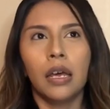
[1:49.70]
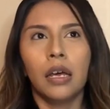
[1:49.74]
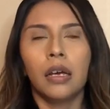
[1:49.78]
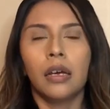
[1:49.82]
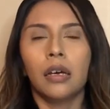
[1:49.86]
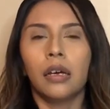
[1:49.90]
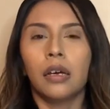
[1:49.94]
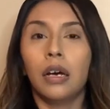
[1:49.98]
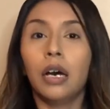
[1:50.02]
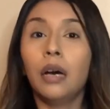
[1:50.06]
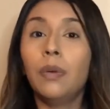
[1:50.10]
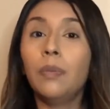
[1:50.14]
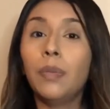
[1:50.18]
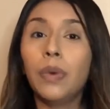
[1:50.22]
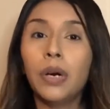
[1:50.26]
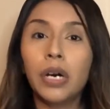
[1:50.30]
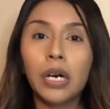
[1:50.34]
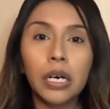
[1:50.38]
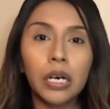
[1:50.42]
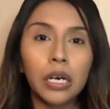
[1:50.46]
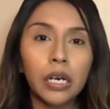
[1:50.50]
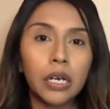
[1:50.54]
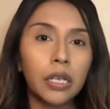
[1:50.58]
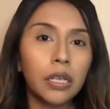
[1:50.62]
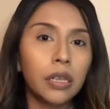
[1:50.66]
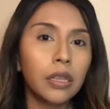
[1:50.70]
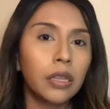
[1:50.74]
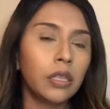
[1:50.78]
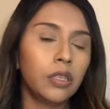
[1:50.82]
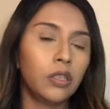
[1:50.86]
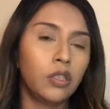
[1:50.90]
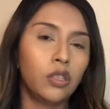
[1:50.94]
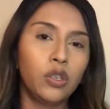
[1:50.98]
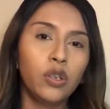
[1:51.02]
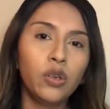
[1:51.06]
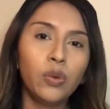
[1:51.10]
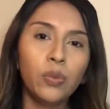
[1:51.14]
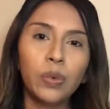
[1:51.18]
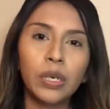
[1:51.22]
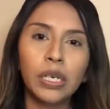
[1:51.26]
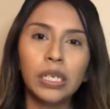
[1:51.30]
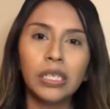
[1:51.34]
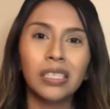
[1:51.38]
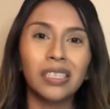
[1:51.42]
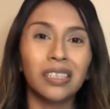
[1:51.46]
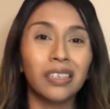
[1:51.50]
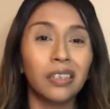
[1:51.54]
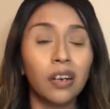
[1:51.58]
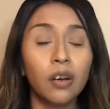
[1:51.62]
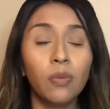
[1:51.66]
a month, 2
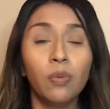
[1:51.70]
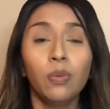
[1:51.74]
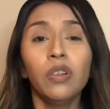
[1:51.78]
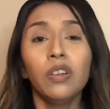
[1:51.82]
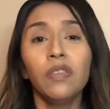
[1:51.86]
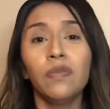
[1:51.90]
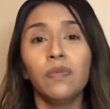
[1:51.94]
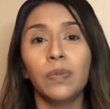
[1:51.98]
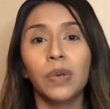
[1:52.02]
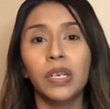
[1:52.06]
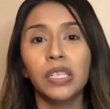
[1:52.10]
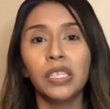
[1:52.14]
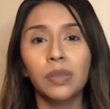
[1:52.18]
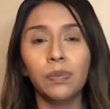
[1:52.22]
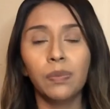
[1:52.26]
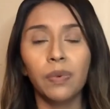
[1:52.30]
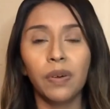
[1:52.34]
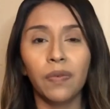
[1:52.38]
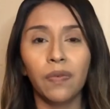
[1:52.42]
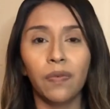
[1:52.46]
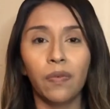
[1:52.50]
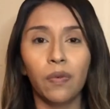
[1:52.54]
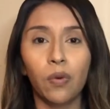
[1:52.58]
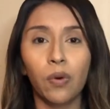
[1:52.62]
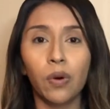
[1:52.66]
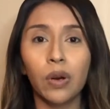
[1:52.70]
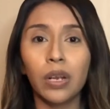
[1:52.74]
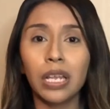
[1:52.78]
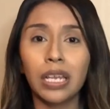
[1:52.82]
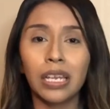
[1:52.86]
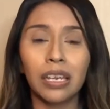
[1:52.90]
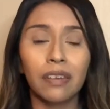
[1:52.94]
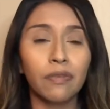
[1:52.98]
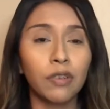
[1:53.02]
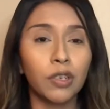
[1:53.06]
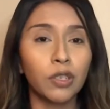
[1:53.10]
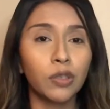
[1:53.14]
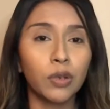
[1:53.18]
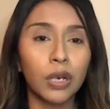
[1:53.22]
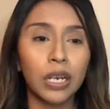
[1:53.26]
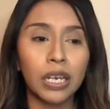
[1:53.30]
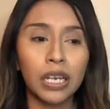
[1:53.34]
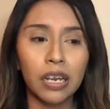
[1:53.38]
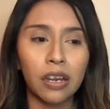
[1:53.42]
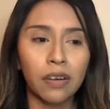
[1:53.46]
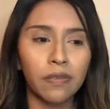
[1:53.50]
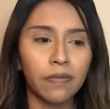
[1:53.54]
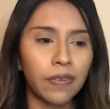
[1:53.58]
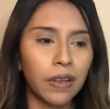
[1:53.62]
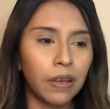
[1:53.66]
months, a couple of months before. Like if you're trying
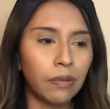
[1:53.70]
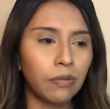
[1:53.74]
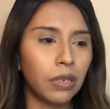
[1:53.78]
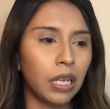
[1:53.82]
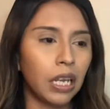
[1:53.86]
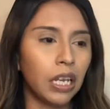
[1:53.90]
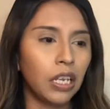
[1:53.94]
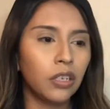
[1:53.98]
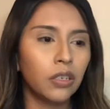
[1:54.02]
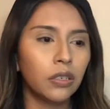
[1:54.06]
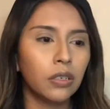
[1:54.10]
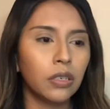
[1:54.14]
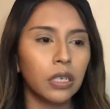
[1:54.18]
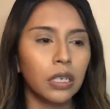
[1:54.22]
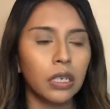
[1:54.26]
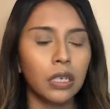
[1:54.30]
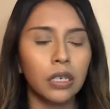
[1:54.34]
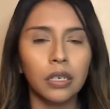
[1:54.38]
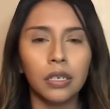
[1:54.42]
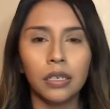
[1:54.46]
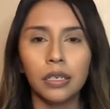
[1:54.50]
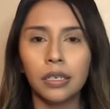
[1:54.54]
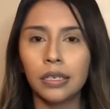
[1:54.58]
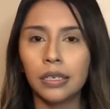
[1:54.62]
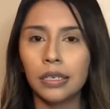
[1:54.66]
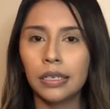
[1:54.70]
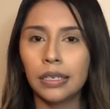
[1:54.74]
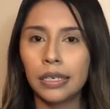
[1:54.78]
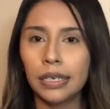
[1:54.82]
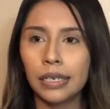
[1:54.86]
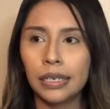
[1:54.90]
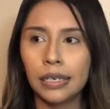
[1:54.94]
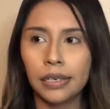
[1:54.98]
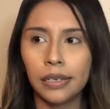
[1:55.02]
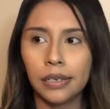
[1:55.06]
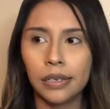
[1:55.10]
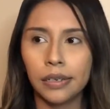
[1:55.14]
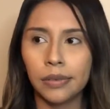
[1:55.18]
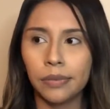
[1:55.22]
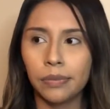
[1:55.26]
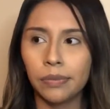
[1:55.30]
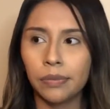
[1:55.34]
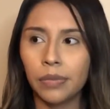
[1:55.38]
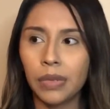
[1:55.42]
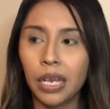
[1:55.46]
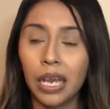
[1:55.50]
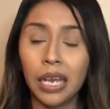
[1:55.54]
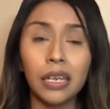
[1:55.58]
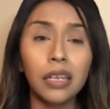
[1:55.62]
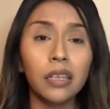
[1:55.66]
out foundation,
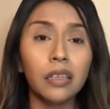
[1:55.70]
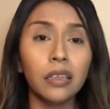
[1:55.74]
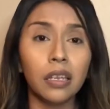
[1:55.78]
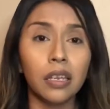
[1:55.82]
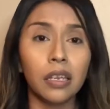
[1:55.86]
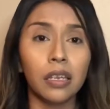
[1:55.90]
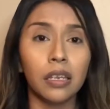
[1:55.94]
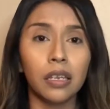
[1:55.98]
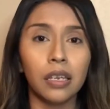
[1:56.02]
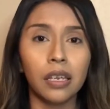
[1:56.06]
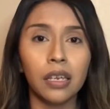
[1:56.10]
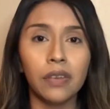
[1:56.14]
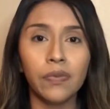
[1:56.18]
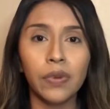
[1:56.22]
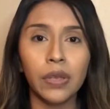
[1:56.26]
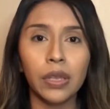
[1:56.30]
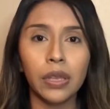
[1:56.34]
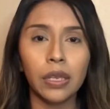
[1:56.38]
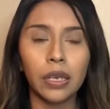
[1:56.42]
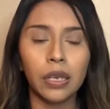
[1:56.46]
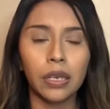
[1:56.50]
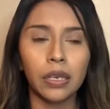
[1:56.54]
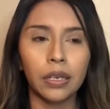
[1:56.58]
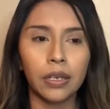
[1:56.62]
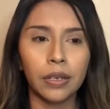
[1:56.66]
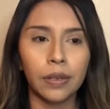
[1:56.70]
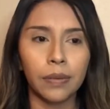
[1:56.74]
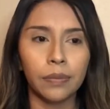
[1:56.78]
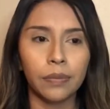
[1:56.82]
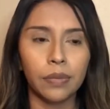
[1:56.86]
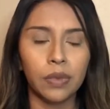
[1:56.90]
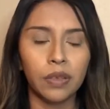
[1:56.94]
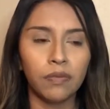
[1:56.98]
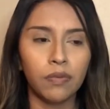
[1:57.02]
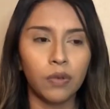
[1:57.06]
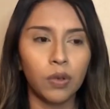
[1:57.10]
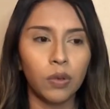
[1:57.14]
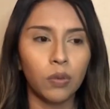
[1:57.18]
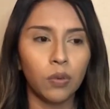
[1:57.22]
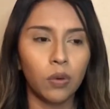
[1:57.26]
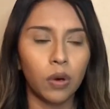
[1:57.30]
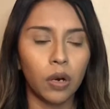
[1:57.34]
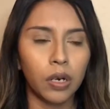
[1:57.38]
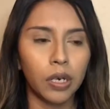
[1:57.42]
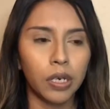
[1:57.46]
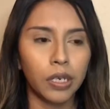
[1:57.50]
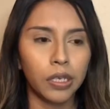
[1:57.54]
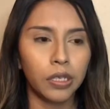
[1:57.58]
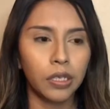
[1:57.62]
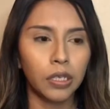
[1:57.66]
anything, even like if you
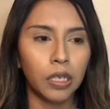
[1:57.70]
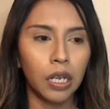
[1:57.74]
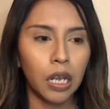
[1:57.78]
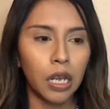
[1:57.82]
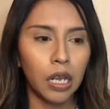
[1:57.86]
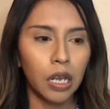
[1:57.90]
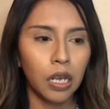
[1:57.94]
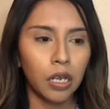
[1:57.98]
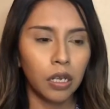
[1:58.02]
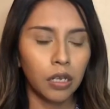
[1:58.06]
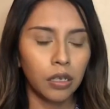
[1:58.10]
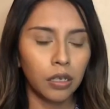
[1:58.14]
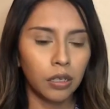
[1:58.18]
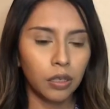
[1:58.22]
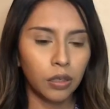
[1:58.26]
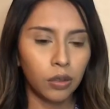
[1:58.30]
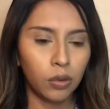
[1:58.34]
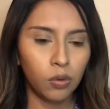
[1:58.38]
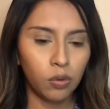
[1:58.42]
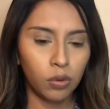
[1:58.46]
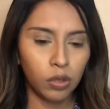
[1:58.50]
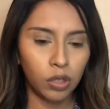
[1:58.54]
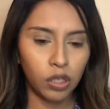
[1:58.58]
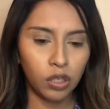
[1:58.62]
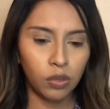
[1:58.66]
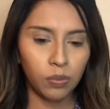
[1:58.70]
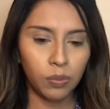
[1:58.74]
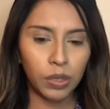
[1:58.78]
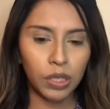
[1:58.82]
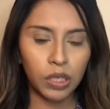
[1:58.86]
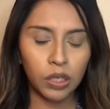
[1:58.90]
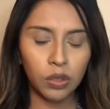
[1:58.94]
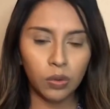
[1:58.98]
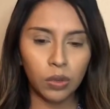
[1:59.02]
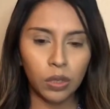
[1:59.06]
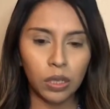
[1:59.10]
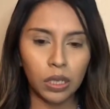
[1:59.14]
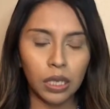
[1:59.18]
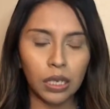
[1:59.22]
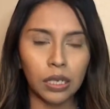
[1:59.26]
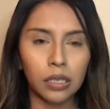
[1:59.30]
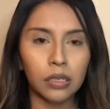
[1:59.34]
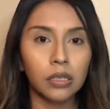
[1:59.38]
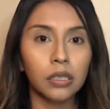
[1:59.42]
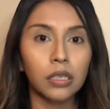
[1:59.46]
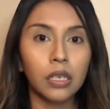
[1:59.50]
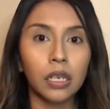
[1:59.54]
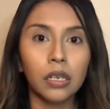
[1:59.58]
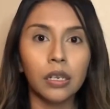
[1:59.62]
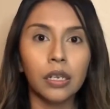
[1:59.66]
are going to be doing like
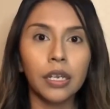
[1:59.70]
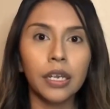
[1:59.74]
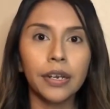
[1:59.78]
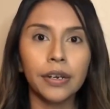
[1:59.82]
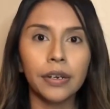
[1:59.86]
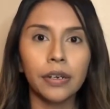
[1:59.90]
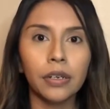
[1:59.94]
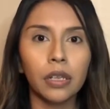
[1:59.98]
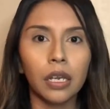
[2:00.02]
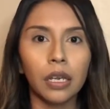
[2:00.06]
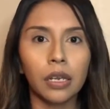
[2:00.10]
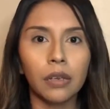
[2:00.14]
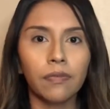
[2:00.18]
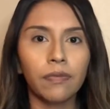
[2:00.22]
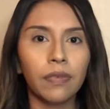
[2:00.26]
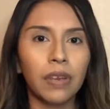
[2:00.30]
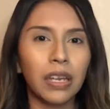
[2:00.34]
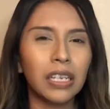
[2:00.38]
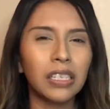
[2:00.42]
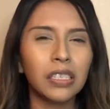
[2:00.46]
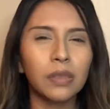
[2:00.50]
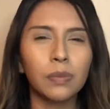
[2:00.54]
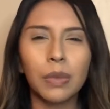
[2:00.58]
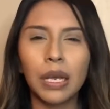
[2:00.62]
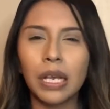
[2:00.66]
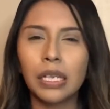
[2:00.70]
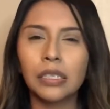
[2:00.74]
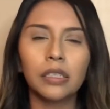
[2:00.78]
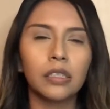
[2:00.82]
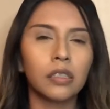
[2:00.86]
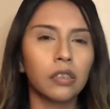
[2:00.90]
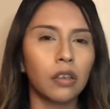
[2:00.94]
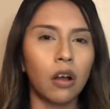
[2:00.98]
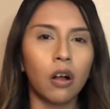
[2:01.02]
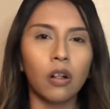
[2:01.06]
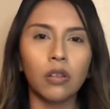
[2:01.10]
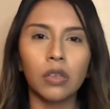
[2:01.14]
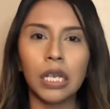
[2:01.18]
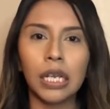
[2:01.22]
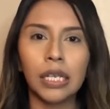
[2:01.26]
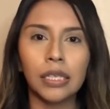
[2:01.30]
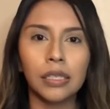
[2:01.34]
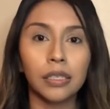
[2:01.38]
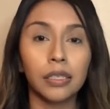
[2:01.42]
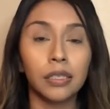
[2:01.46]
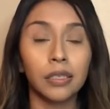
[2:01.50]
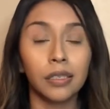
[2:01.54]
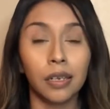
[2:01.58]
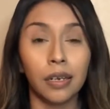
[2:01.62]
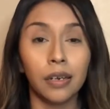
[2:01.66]
skincare, like face masks, all that
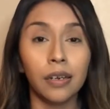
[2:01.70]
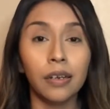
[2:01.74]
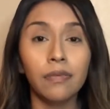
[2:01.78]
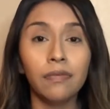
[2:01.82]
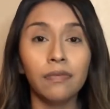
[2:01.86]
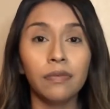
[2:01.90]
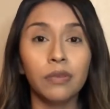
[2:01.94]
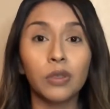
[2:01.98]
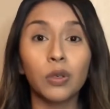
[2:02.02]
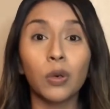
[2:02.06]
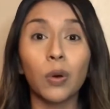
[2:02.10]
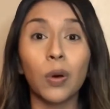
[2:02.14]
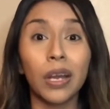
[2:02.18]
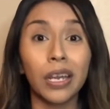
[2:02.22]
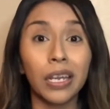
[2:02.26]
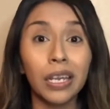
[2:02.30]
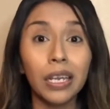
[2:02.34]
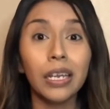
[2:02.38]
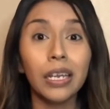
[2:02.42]
stuff, try it